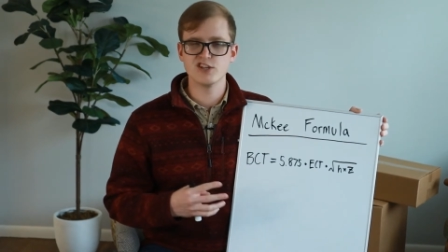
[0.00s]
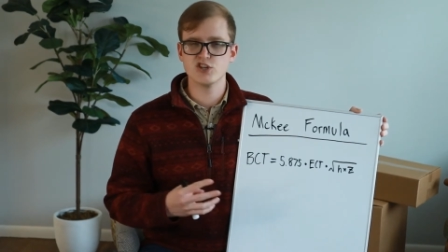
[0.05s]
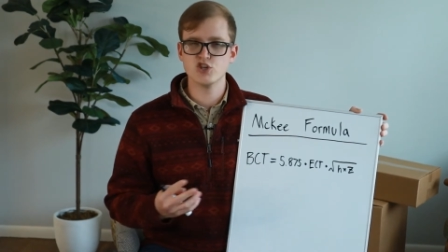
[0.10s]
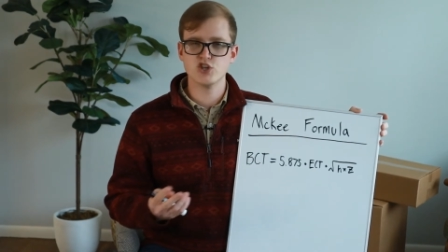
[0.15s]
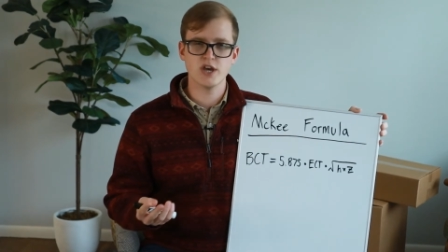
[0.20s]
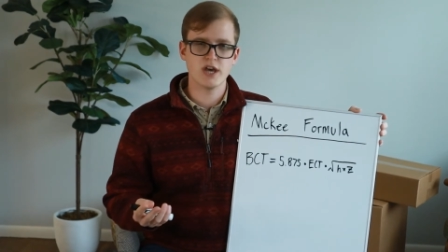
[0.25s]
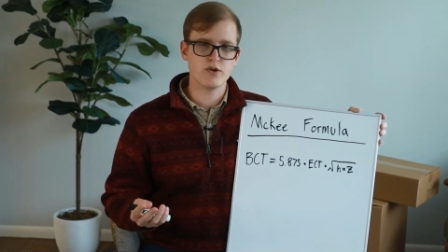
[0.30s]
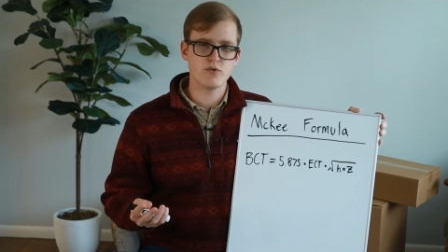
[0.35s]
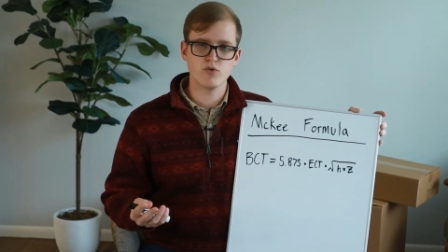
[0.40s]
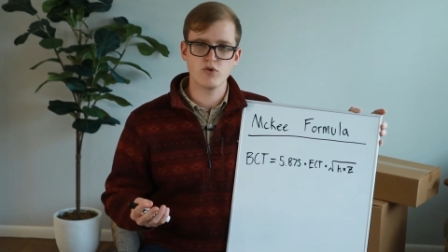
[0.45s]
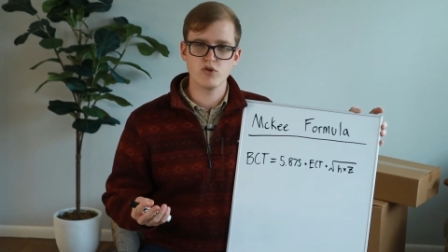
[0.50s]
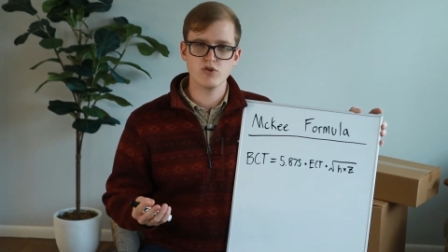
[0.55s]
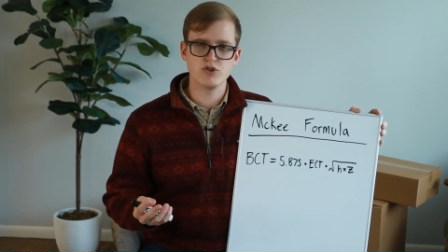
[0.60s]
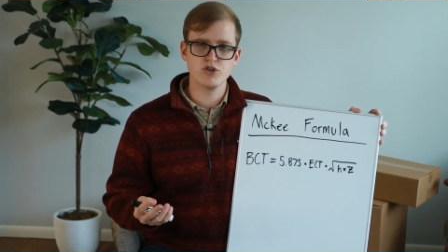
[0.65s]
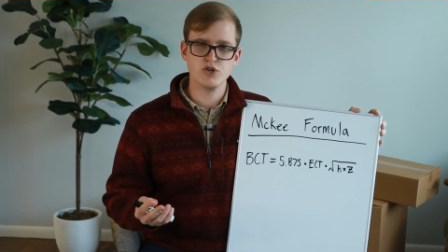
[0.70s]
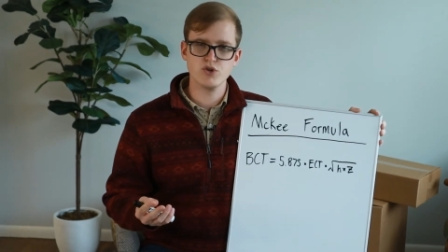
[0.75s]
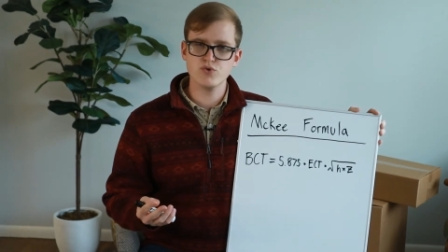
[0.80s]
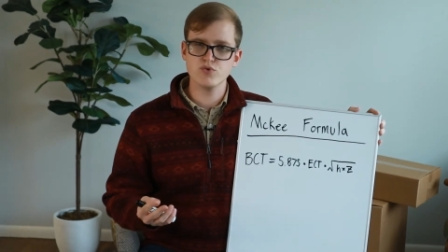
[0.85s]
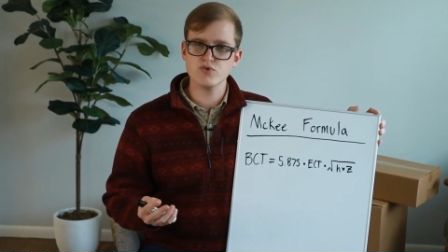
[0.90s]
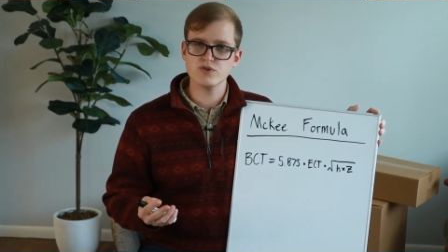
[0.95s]
general
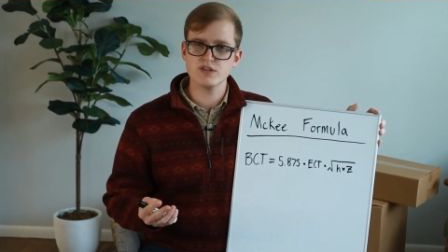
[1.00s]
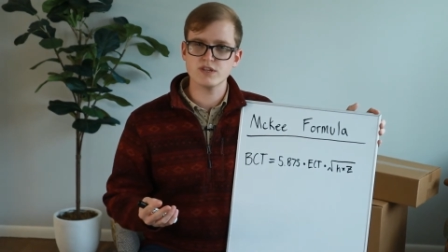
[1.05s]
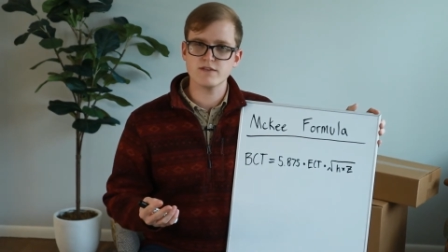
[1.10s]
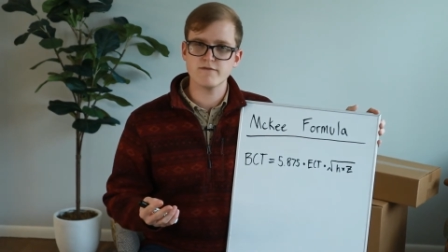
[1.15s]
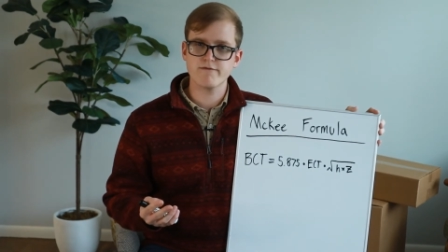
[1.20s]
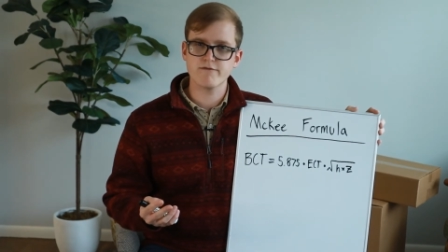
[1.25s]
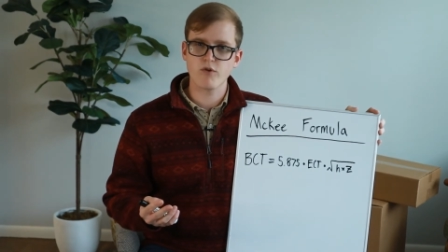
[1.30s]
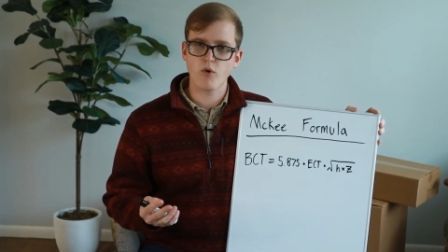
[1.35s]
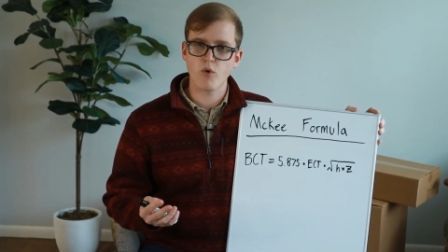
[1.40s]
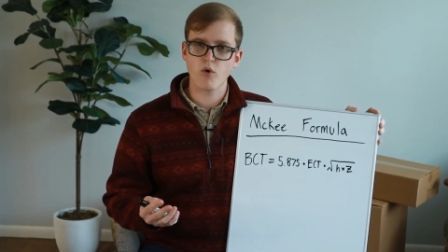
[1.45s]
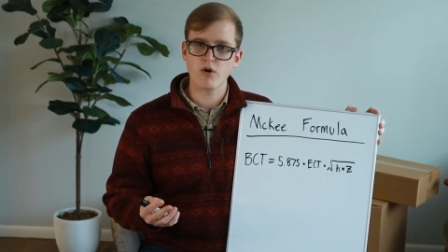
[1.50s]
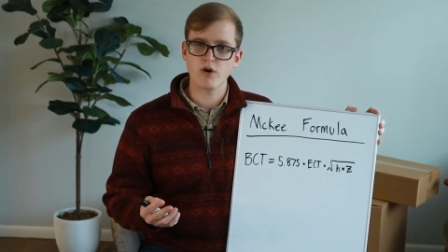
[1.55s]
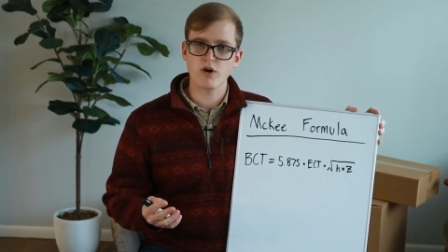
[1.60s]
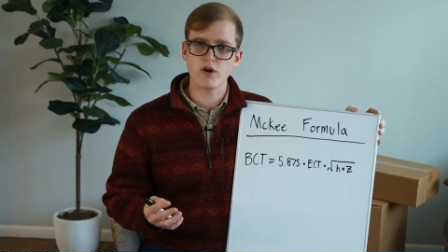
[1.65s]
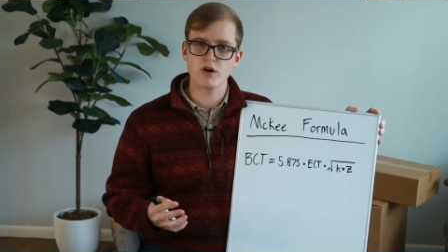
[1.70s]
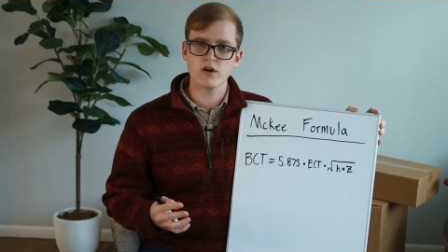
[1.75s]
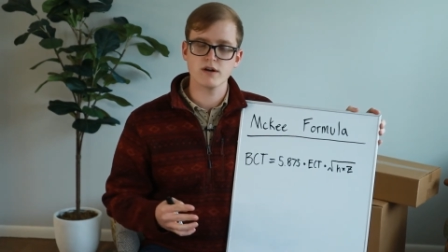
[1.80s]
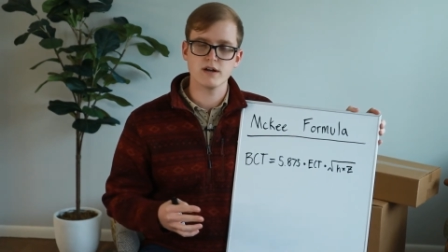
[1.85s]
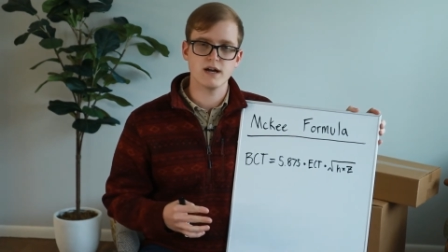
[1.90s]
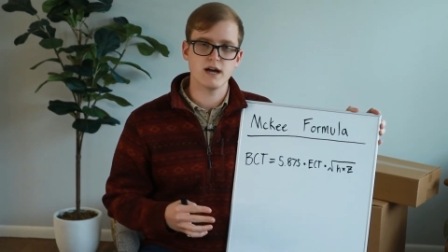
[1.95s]
used
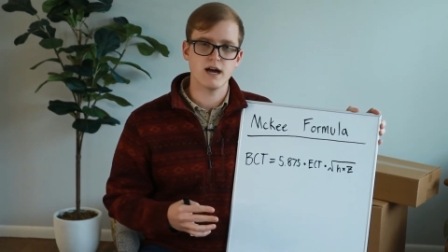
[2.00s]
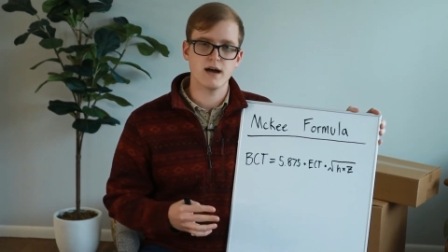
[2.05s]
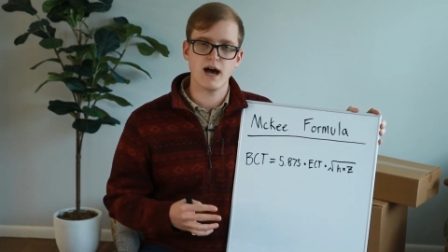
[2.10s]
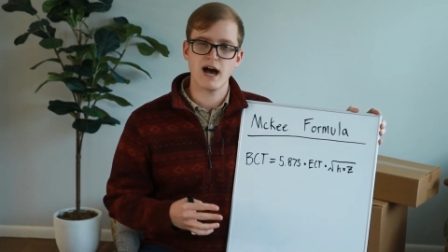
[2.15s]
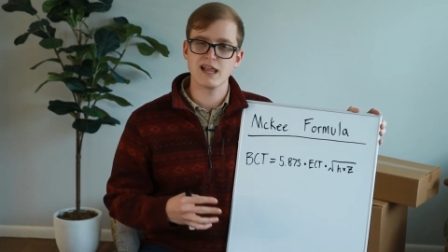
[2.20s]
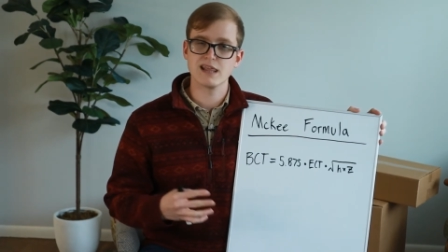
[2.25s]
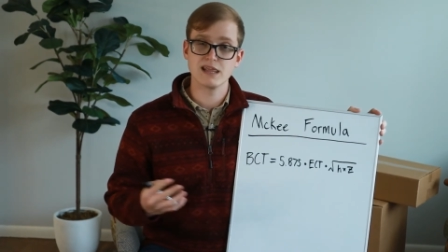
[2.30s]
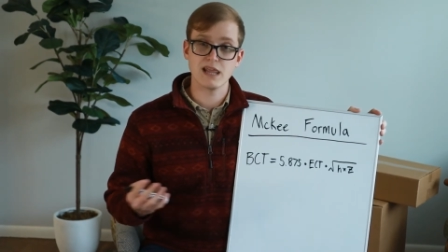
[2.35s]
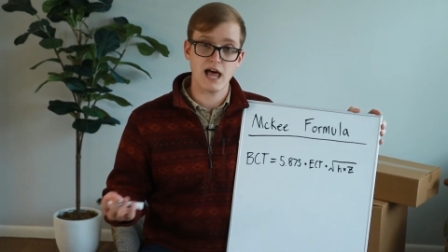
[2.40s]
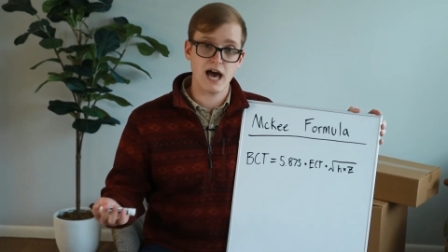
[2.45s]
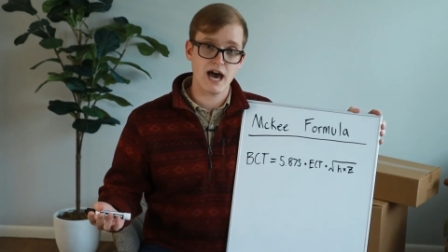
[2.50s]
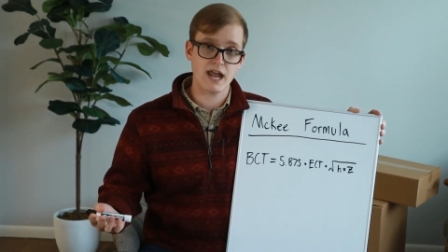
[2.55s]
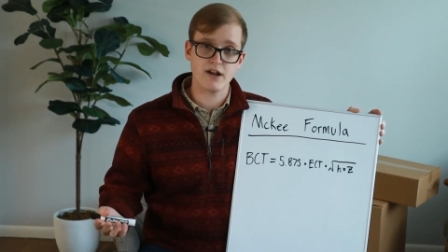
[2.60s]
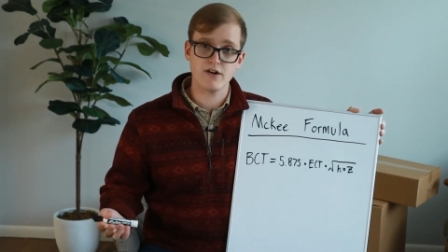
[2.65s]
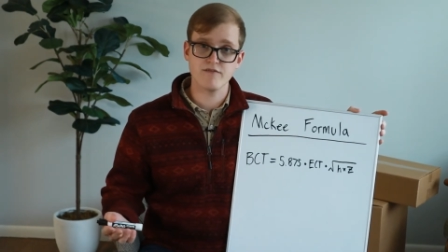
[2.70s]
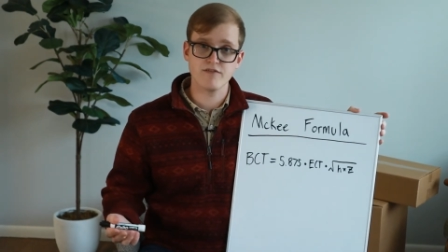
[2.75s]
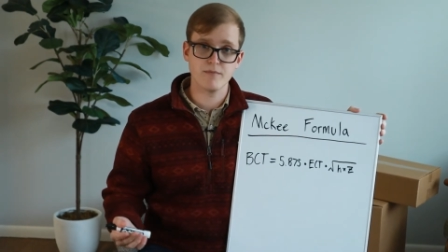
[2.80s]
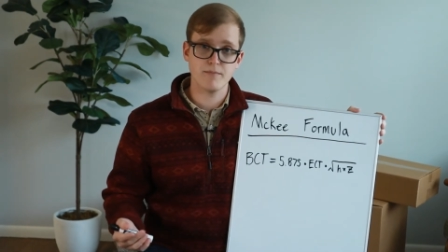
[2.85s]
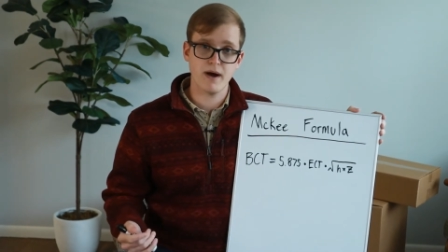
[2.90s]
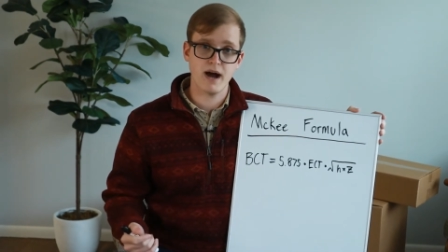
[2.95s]
for uh, a lot
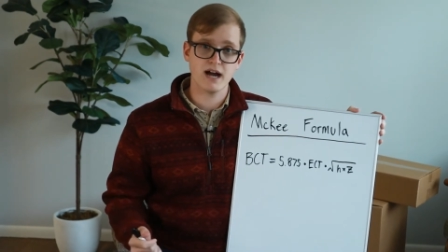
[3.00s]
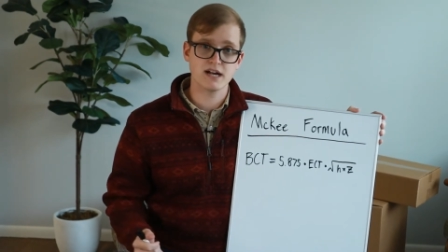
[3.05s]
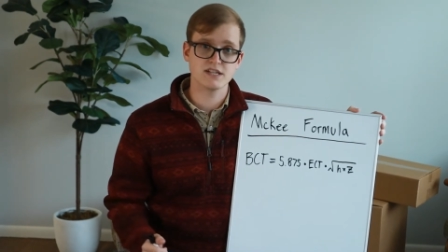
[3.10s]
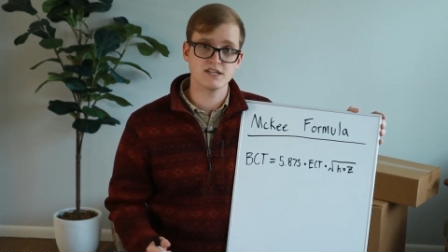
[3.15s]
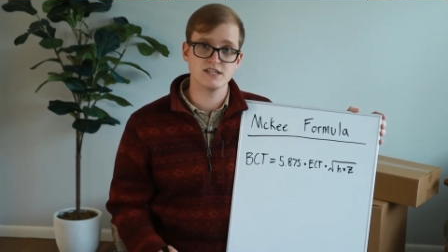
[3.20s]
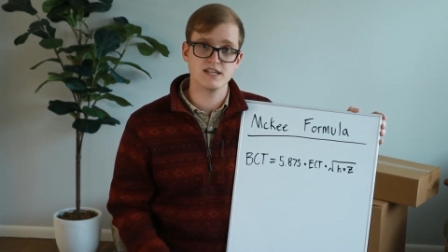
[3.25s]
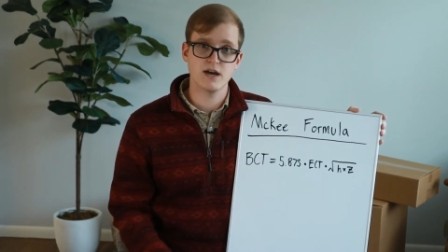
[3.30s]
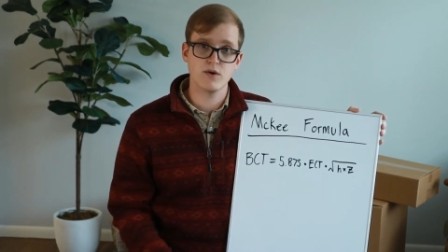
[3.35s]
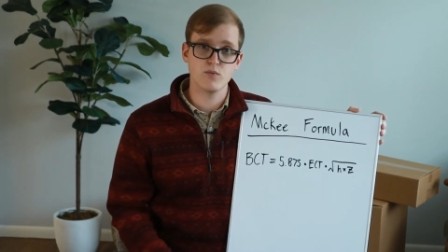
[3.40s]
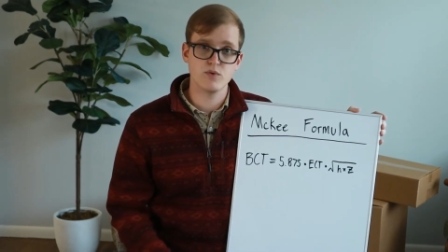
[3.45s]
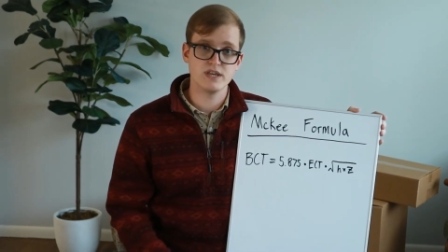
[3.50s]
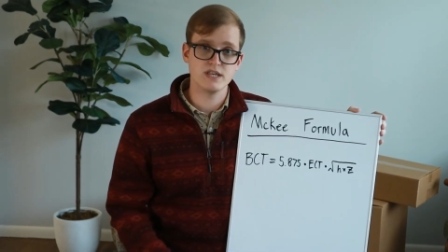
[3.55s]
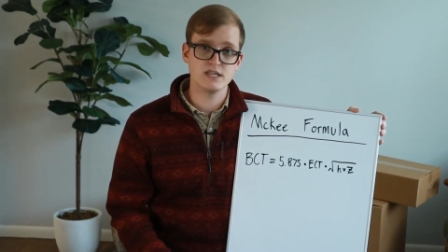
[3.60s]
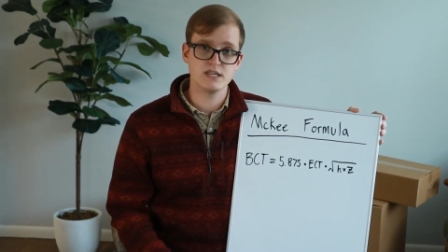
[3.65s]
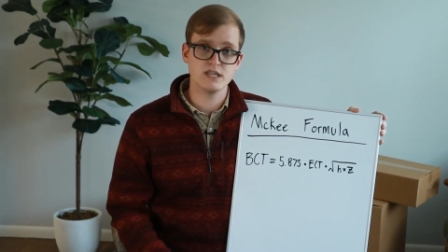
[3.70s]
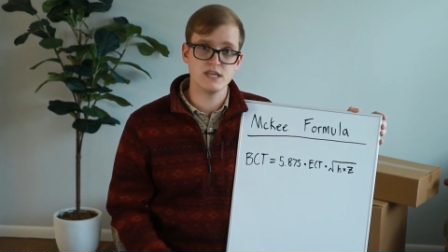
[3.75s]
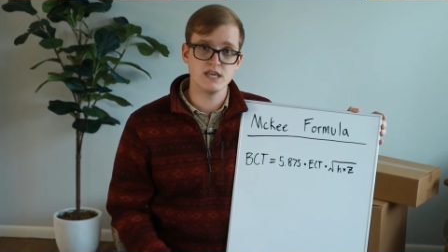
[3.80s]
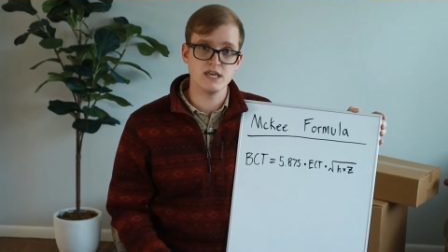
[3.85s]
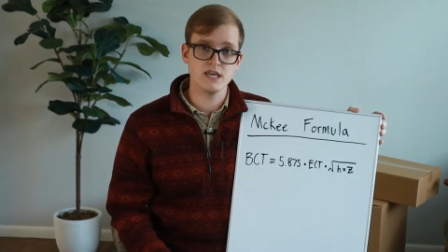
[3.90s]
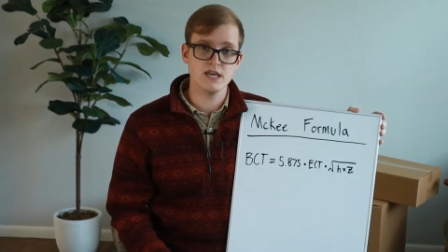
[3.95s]
of the boxes that we
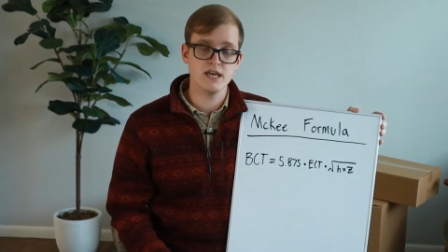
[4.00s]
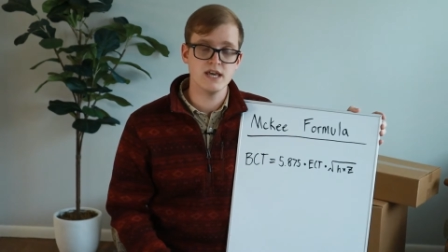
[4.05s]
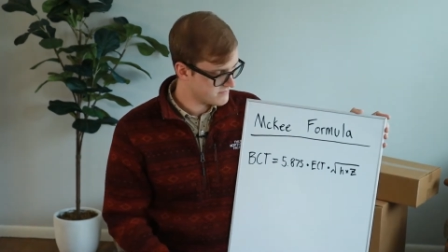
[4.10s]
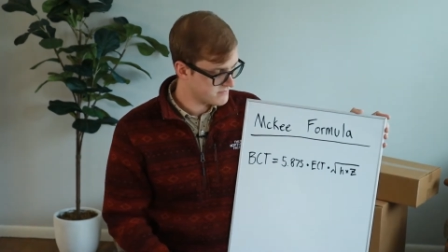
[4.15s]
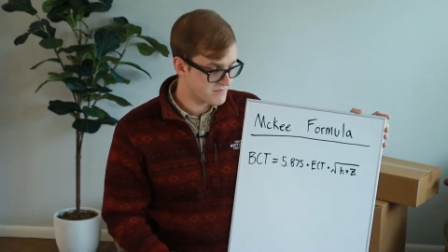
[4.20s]
see.